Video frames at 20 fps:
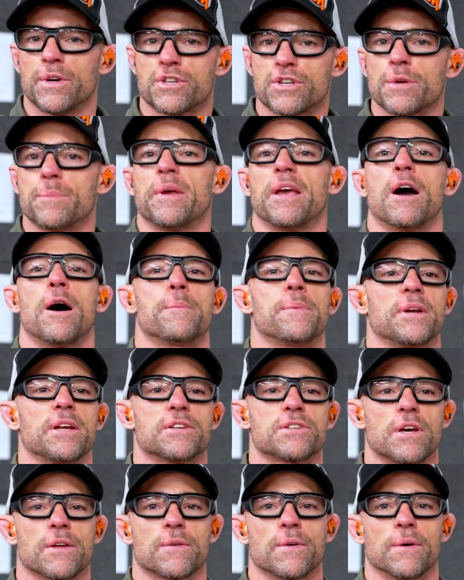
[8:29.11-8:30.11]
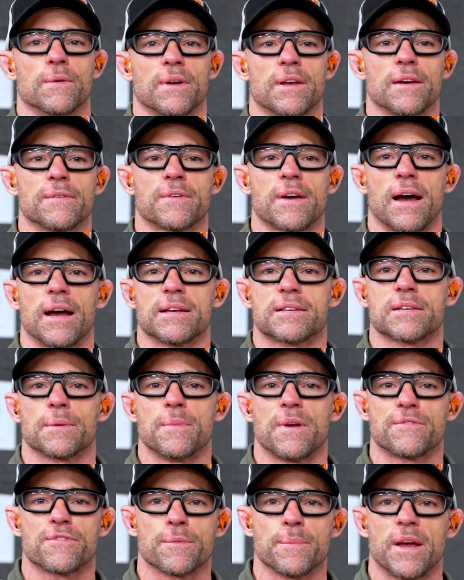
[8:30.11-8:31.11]
should be helping each other out. Give guys
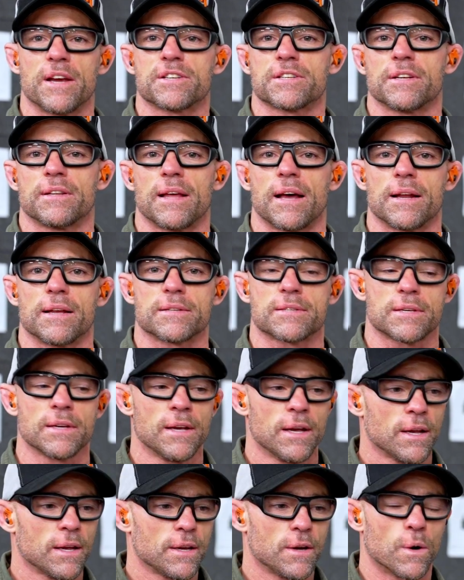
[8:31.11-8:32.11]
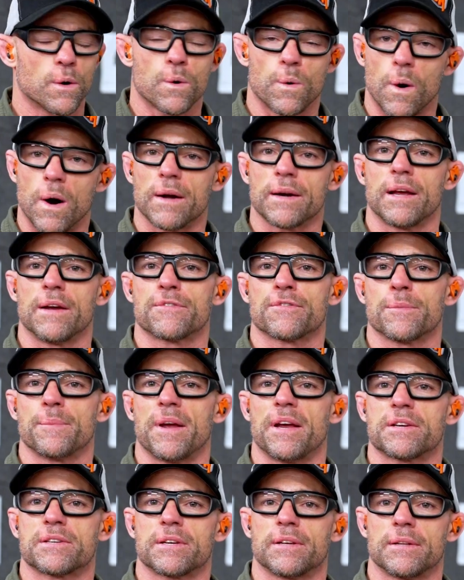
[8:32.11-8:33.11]
some information that is, you know, quality
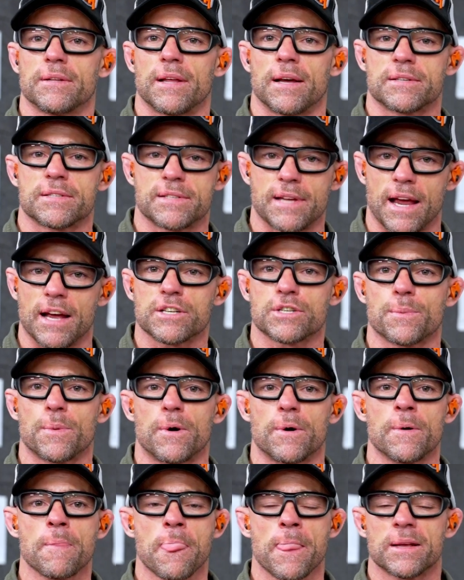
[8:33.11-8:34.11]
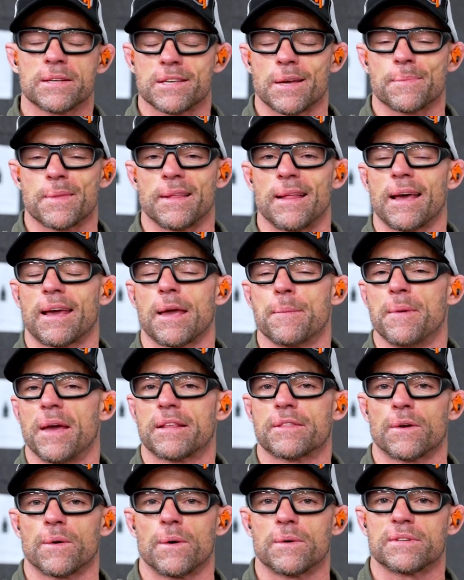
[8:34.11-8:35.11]
information that's tangible, something that can
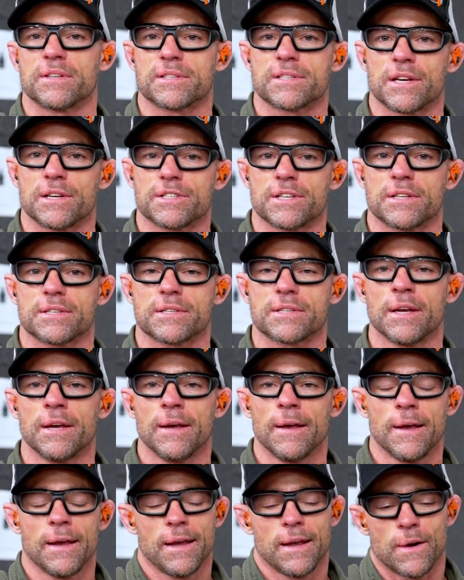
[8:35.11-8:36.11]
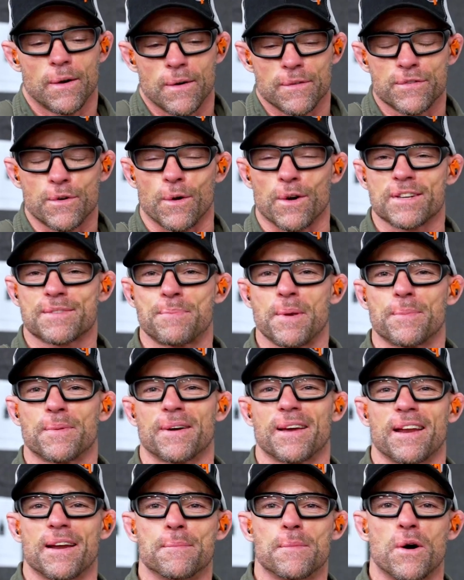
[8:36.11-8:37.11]
make their own decisions. You know, of course,
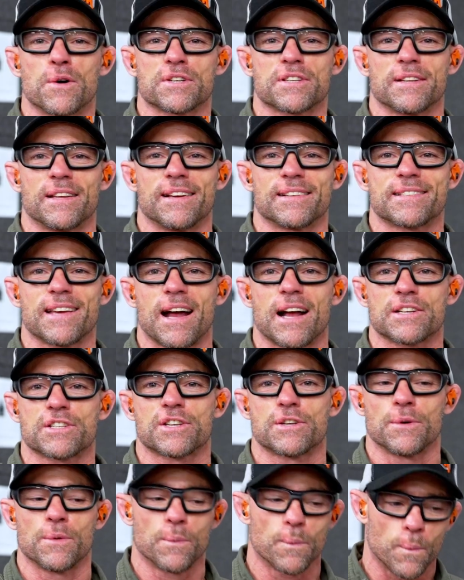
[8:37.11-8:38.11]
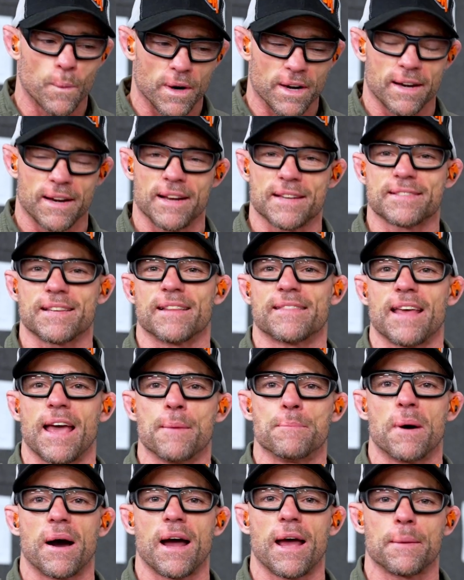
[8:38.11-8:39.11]
people get emotionally attached to what it is that
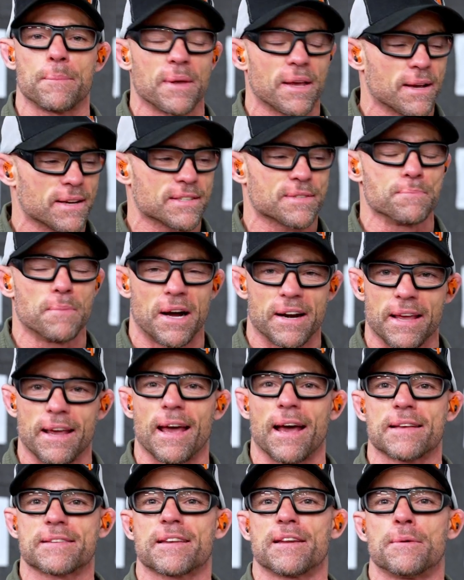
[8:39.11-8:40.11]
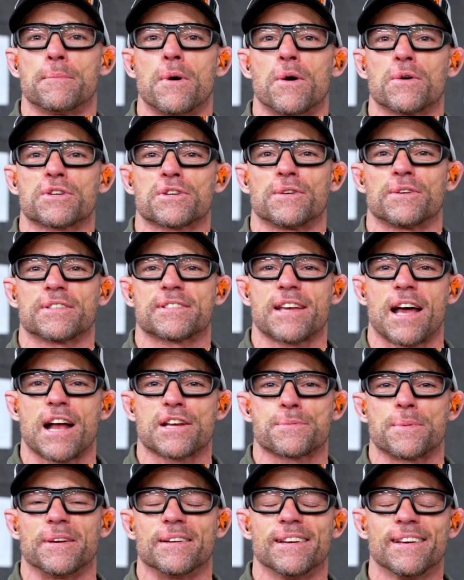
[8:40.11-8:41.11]
they buy because money has an emotional
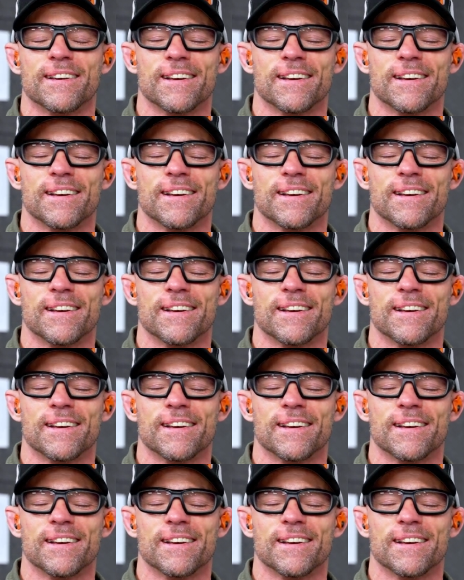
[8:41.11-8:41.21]
attachment.